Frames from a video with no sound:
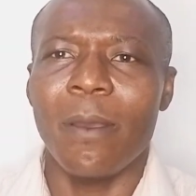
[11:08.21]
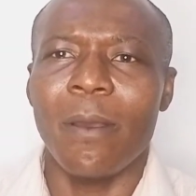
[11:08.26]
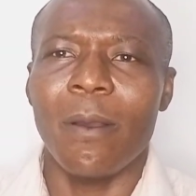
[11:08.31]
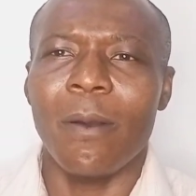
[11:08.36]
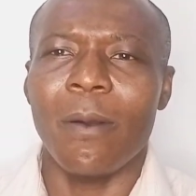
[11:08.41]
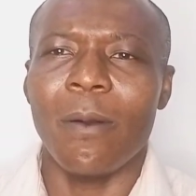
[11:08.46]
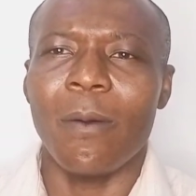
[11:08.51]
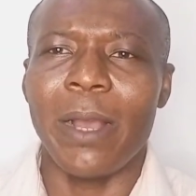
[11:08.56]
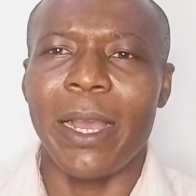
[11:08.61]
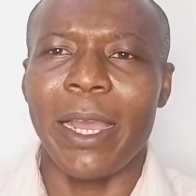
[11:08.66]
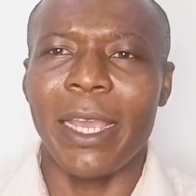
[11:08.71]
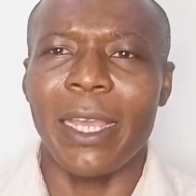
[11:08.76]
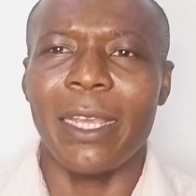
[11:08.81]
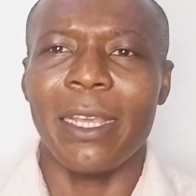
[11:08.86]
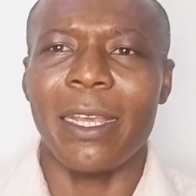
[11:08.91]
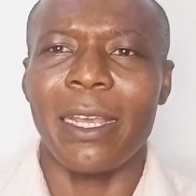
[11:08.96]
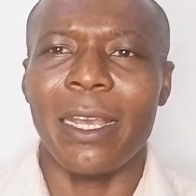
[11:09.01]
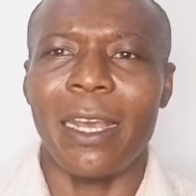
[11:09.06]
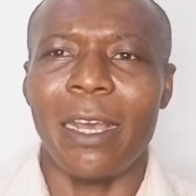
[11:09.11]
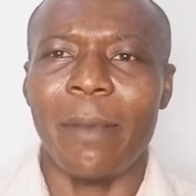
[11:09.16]
Why
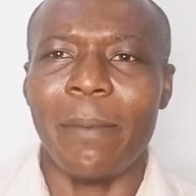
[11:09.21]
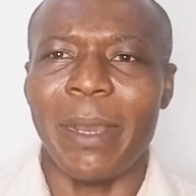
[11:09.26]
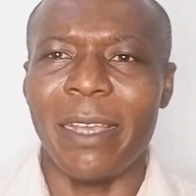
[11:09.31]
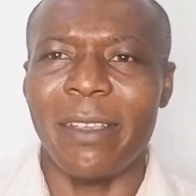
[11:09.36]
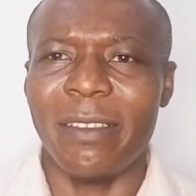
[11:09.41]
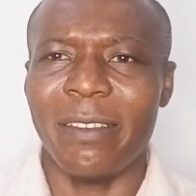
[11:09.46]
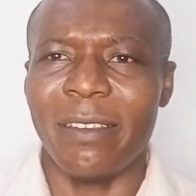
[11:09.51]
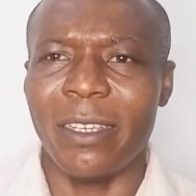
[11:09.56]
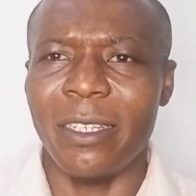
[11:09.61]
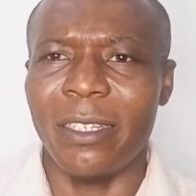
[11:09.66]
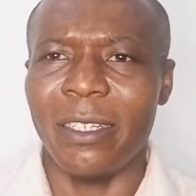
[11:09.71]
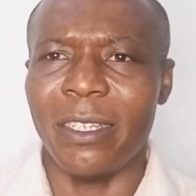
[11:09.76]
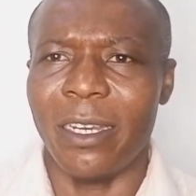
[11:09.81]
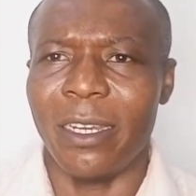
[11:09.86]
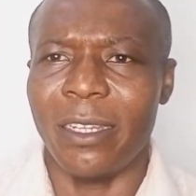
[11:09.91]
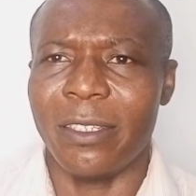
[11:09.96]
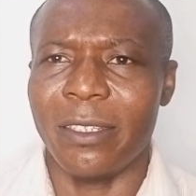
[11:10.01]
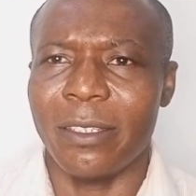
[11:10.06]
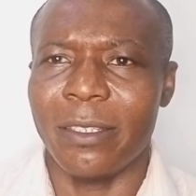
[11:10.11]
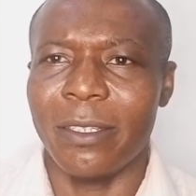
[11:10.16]
am I saying that?
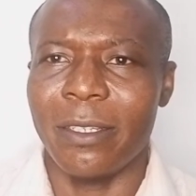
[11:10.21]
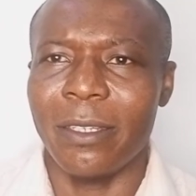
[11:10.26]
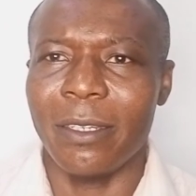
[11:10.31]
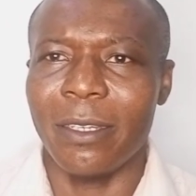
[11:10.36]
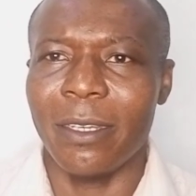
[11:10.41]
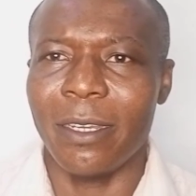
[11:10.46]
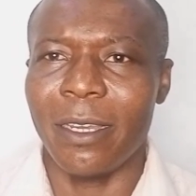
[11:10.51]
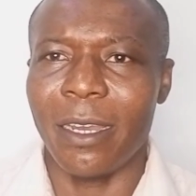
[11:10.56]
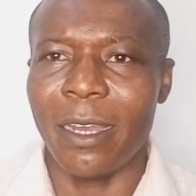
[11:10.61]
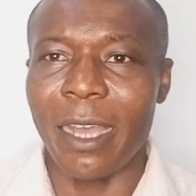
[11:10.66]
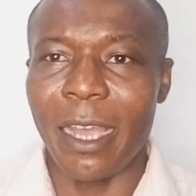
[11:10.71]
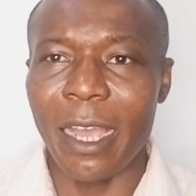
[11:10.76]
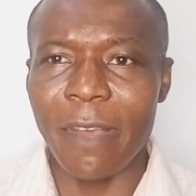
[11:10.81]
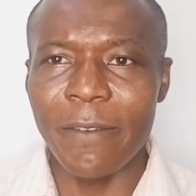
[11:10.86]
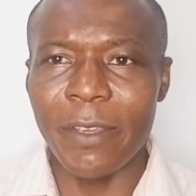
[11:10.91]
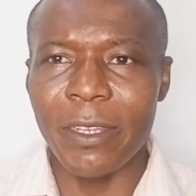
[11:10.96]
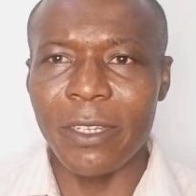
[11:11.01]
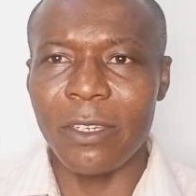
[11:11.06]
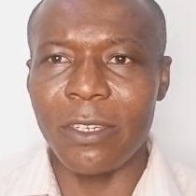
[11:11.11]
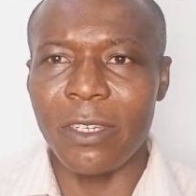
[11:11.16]
I have a
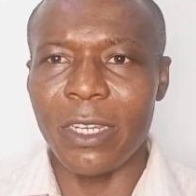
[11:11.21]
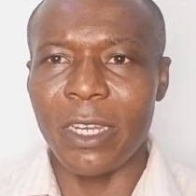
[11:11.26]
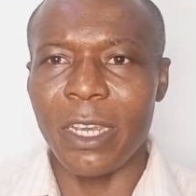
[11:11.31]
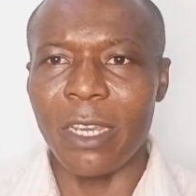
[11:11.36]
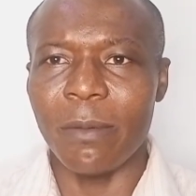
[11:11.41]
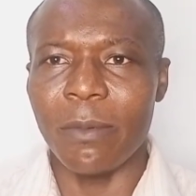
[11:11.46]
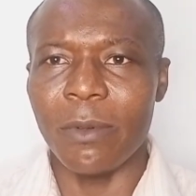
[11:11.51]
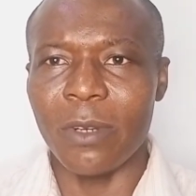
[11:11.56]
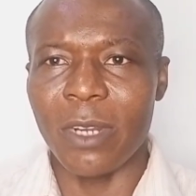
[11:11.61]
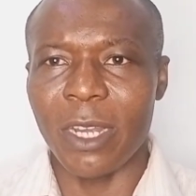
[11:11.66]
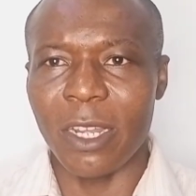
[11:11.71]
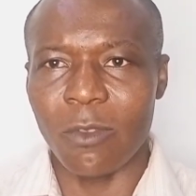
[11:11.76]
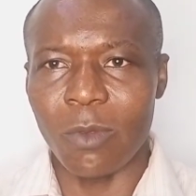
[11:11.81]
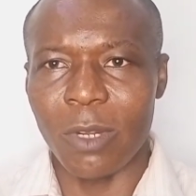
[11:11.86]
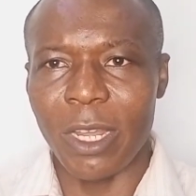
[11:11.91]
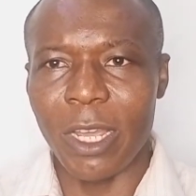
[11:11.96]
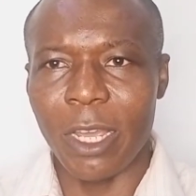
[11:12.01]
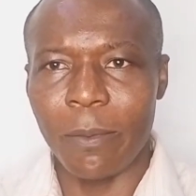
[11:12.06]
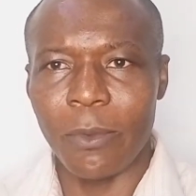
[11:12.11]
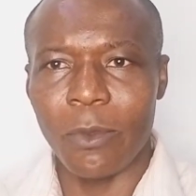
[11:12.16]
DMO that will
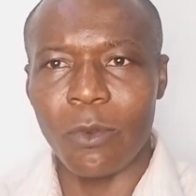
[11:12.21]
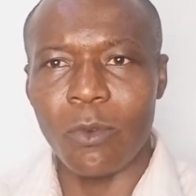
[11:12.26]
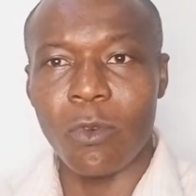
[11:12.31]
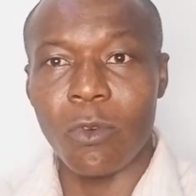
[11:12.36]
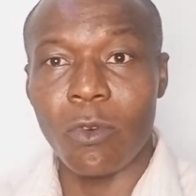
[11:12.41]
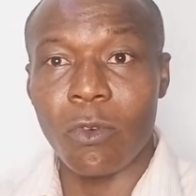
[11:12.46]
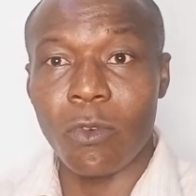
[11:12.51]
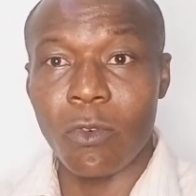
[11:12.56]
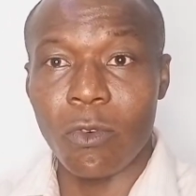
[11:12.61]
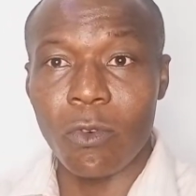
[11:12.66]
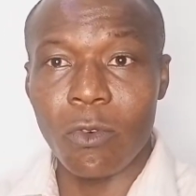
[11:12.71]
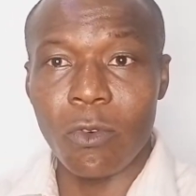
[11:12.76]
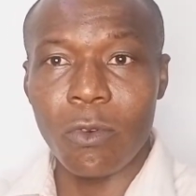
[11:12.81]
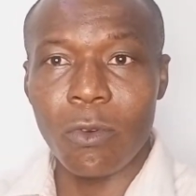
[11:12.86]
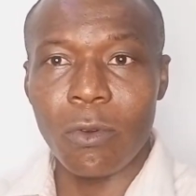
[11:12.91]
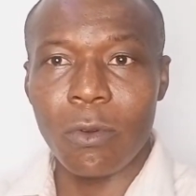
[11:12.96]
help you grow